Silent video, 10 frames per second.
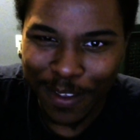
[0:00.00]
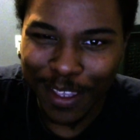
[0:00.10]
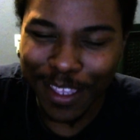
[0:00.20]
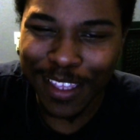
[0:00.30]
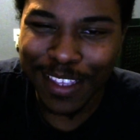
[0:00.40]

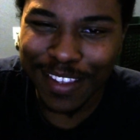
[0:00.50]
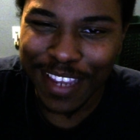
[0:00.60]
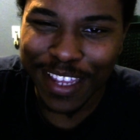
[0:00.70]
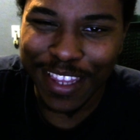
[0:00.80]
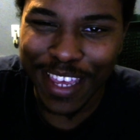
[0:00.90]
say
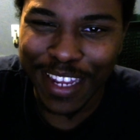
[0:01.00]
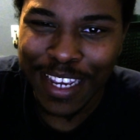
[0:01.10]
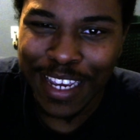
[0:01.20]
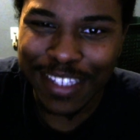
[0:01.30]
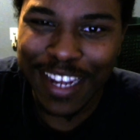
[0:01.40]
that
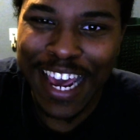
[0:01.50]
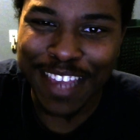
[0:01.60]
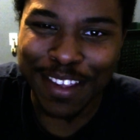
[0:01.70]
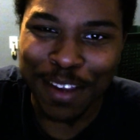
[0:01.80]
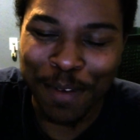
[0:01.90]
die
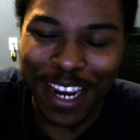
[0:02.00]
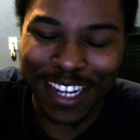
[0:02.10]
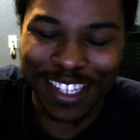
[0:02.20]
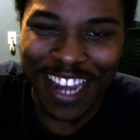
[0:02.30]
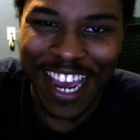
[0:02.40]
Samurai
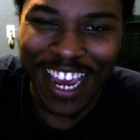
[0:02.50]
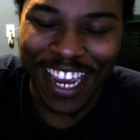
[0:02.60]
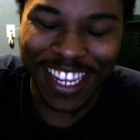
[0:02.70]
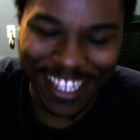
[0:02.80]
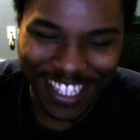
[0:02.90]
die.
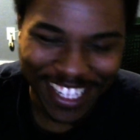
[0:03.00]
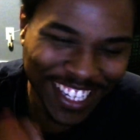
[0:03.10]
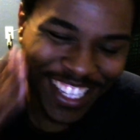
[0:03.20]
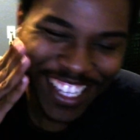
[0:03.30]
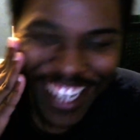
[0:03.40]
And
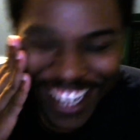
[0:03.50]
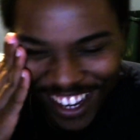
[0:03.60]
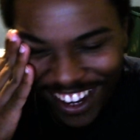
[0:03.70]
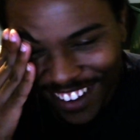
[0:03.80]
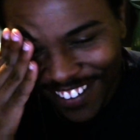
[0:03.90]

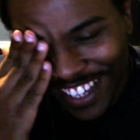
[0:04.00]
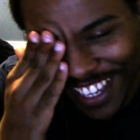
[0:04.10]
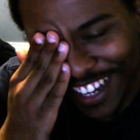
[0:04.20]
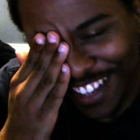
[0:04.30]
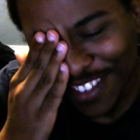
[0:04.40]
oh my god,
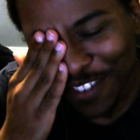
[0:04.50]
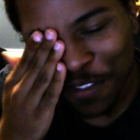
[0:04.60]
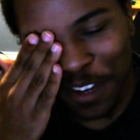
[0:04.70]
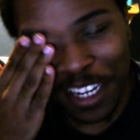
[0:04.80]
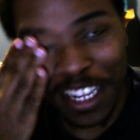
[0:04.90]
that's so
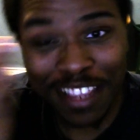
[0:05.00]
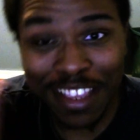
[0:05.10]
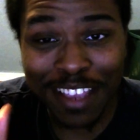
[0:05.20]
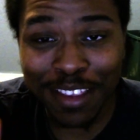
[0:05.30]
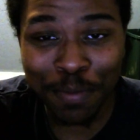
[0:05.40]
funny.
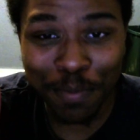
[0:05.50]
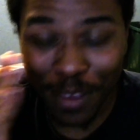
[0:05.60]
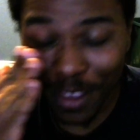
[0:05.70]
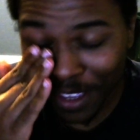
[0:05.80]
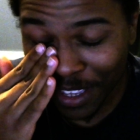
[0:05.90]

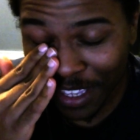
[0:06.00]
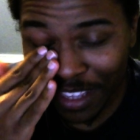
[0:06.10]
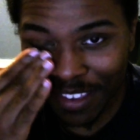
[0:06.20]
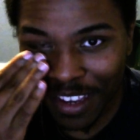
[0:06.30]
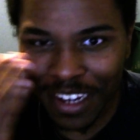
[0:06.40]

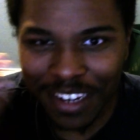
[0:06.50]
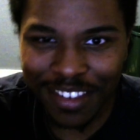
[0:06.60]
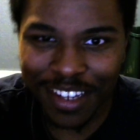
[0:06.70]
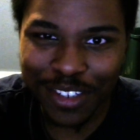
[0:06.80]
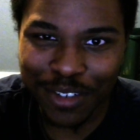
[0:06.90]
It's
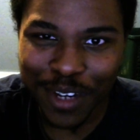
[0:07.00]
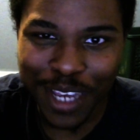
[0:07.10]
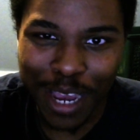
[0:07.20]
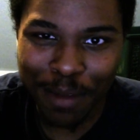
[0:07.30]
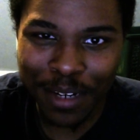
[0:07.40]
unintentional
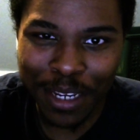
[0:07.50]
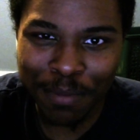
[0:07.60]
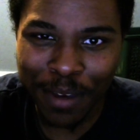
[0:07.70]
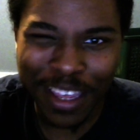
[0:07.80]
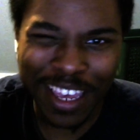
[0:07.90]
comedy,
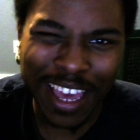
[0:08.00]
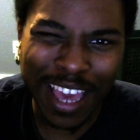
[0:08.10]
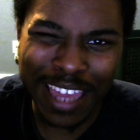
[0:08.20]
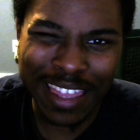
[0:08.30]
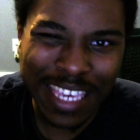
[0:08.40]
but I
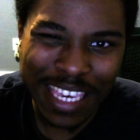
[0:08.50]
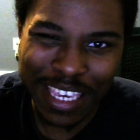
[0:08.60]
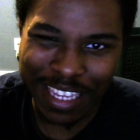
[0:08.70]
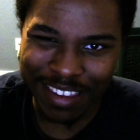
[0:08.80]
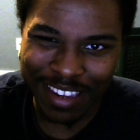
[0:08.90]
think he
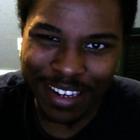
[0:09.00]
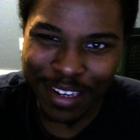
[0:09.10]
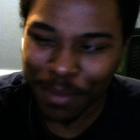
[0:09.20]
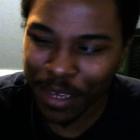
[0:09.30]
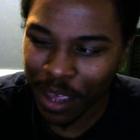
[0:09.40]
intended to
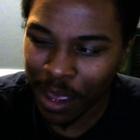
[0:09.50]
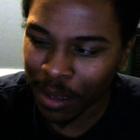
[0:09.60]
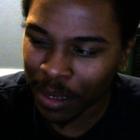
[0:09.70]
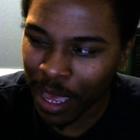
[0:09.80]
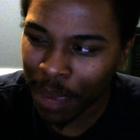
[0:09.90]
be
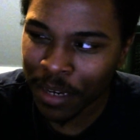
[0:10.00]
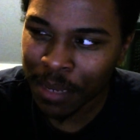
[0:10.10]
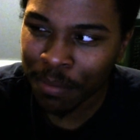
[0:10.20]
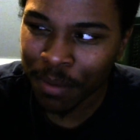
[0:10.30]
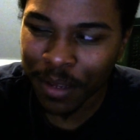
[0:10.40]
comedy,
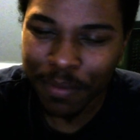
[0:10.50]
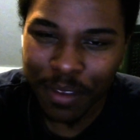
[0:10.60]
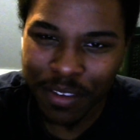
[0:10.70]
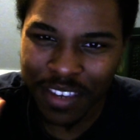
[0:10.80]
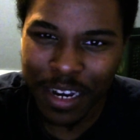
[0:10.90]
but the
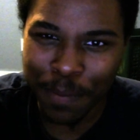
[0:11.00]
setup is